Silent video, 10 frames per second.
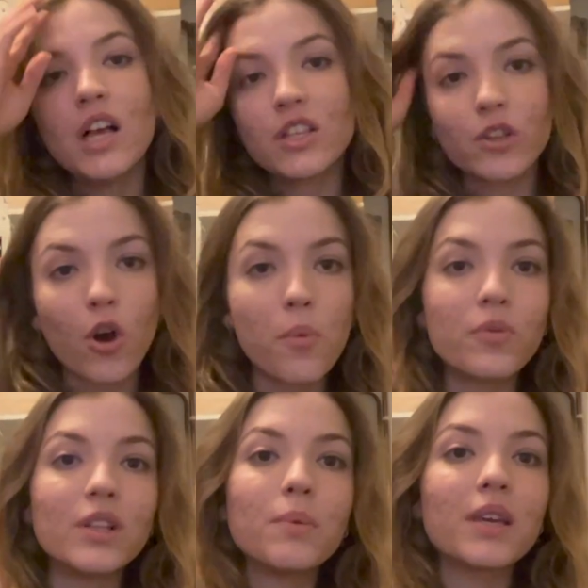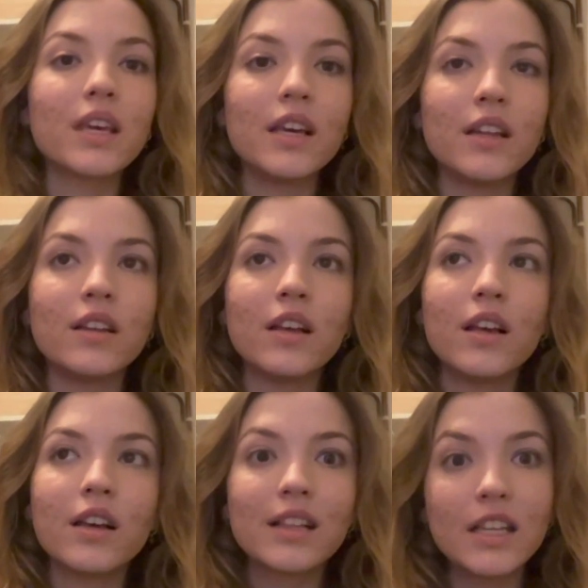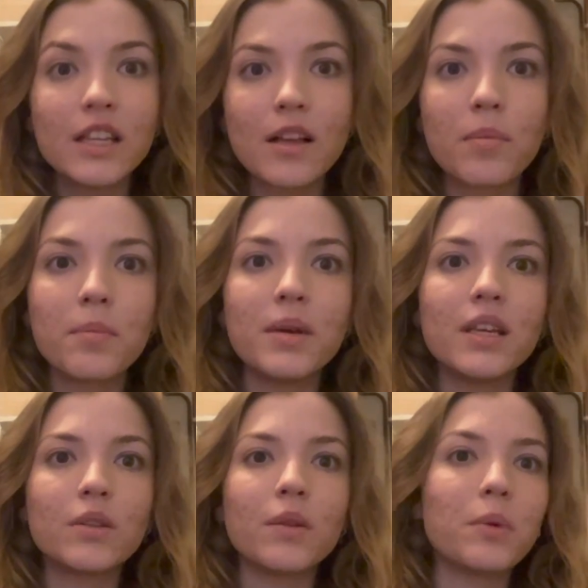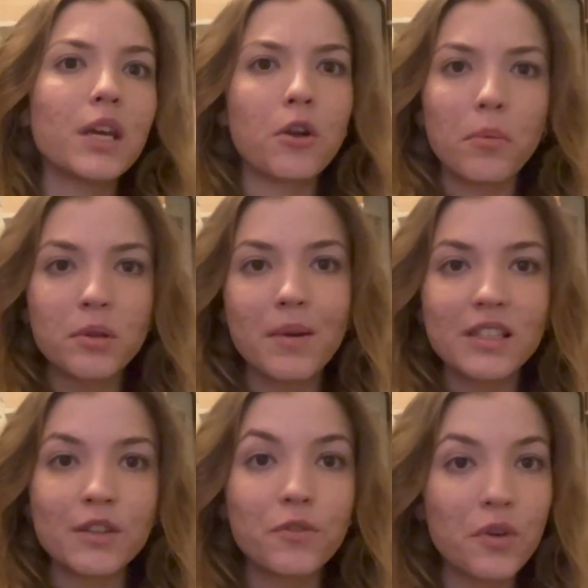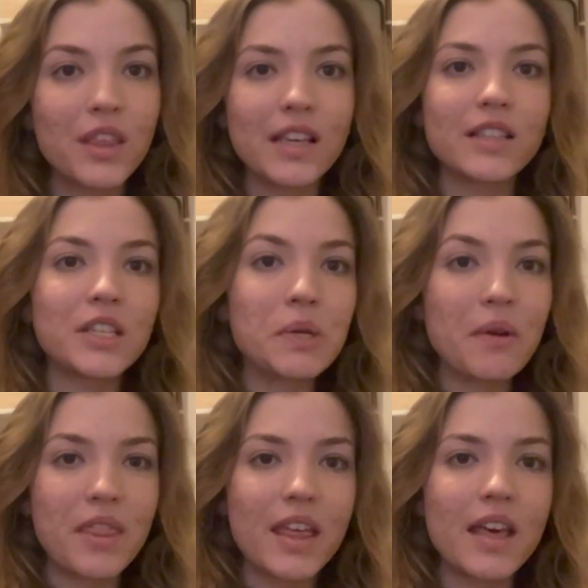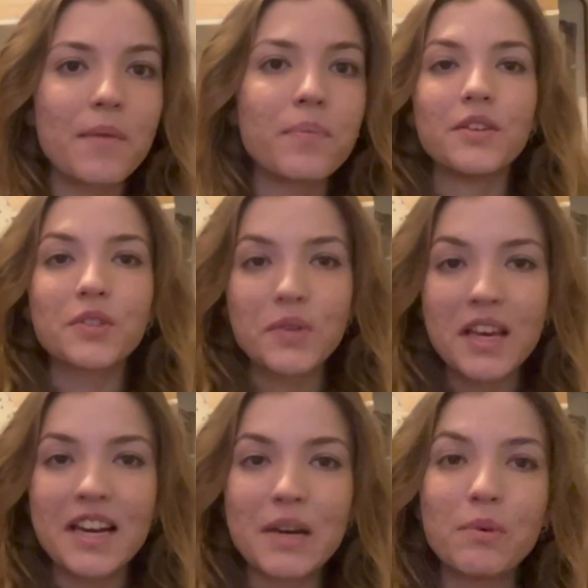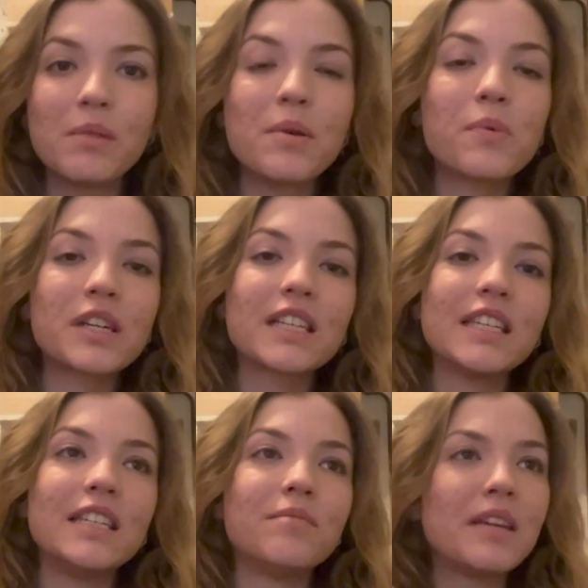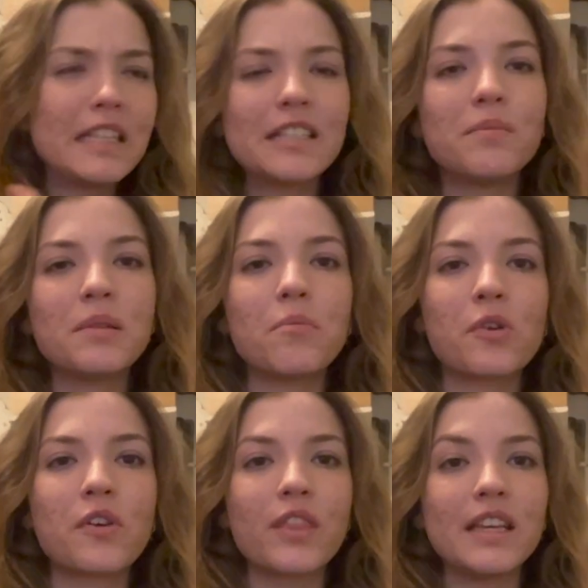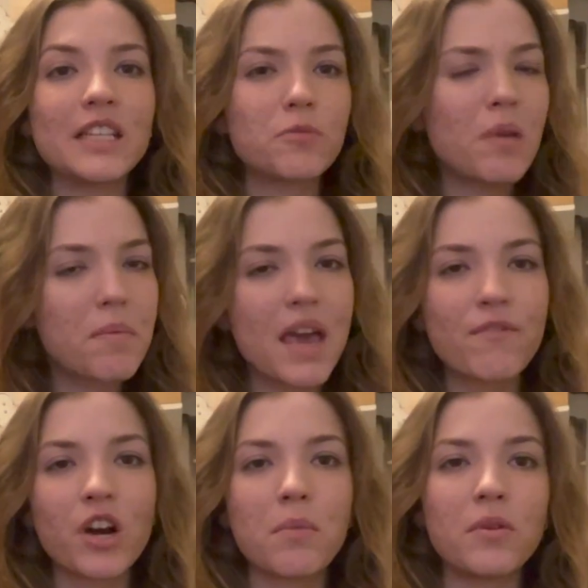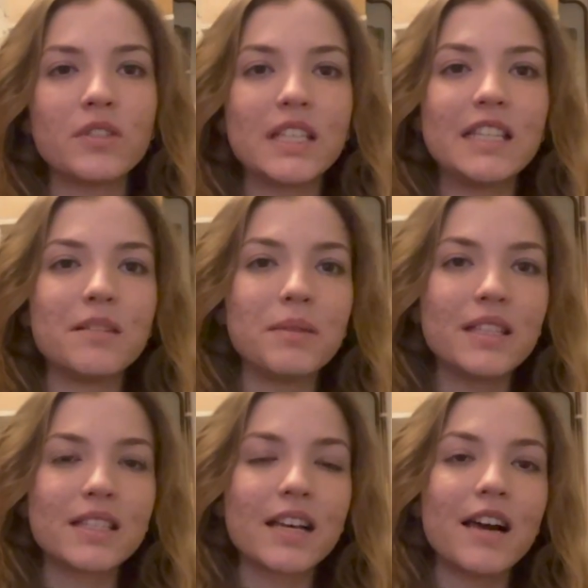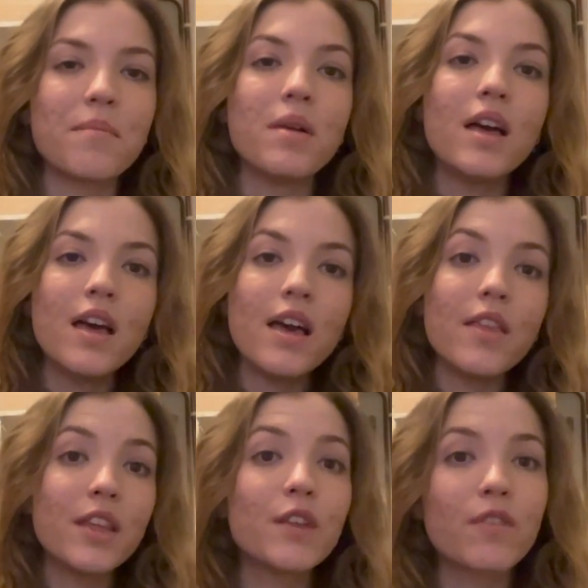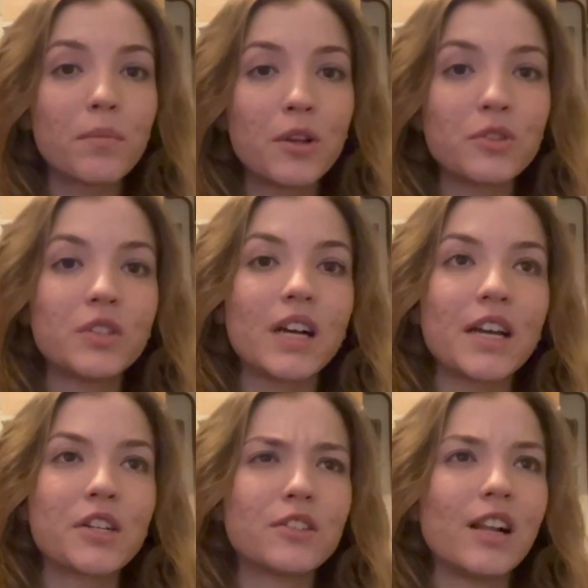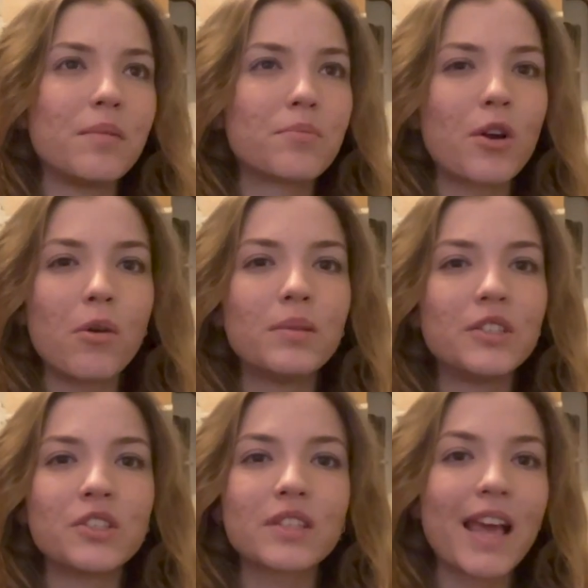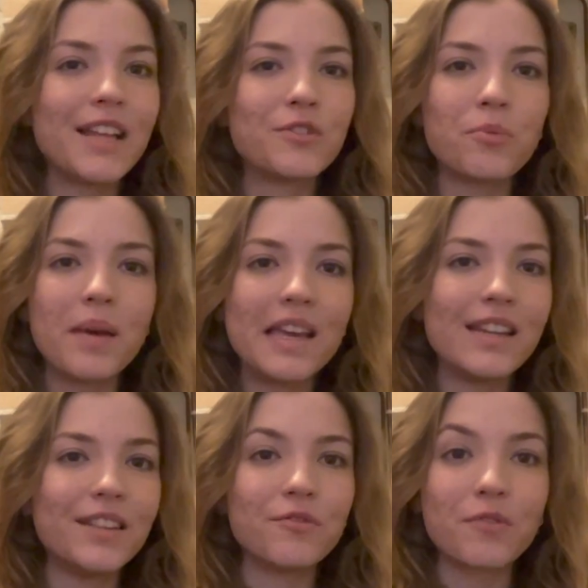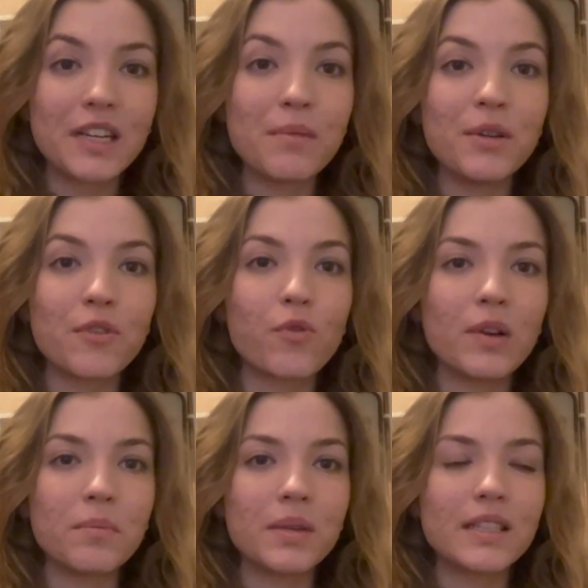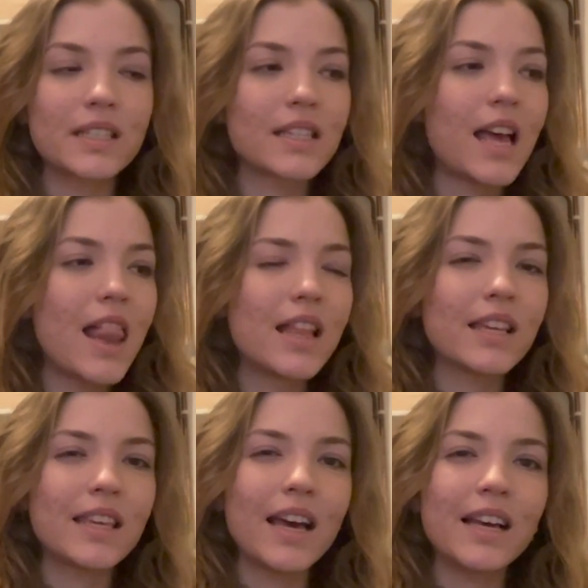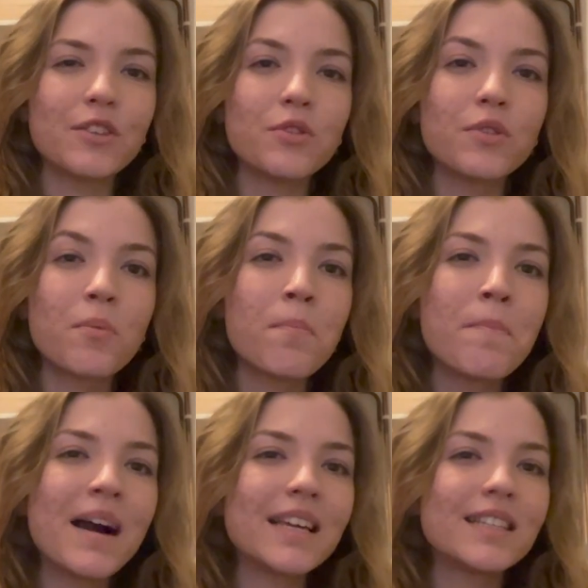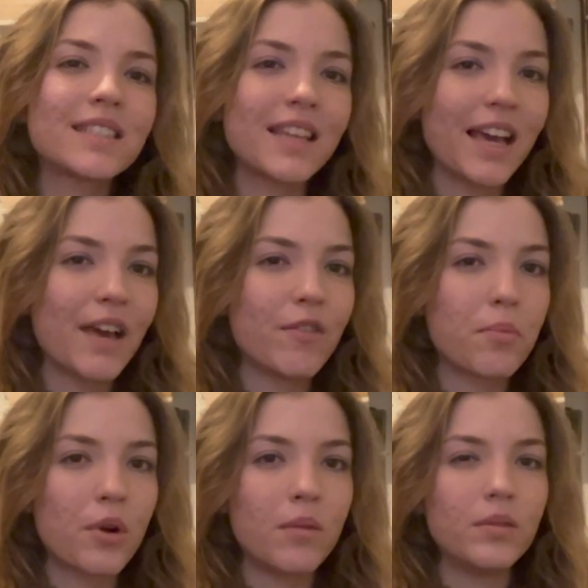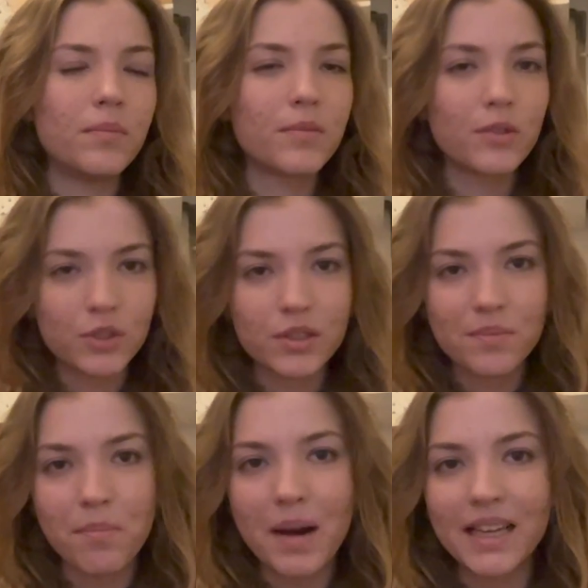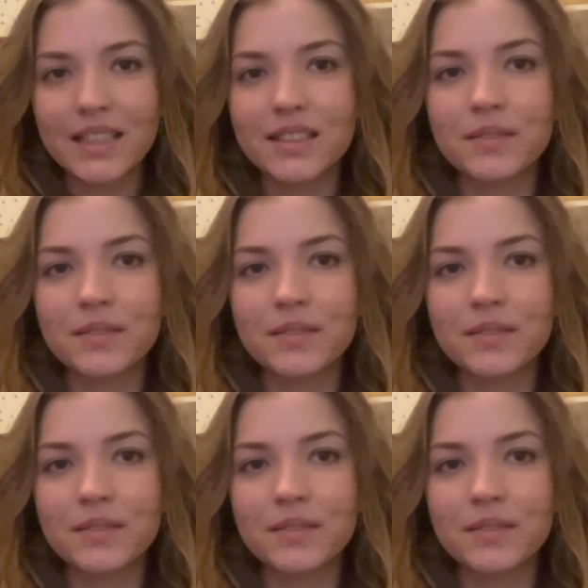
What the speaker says: So hopefully we can clean it up a bit and we can optimize a few things here and there. So yeah, I will be working a little bit more on this, maybe have a cup of tea in the meantime, and then if I'm not too tired, I'll probably just head to bed and read a bit of One Piece. Yeah, you might say I have a problem, you just might.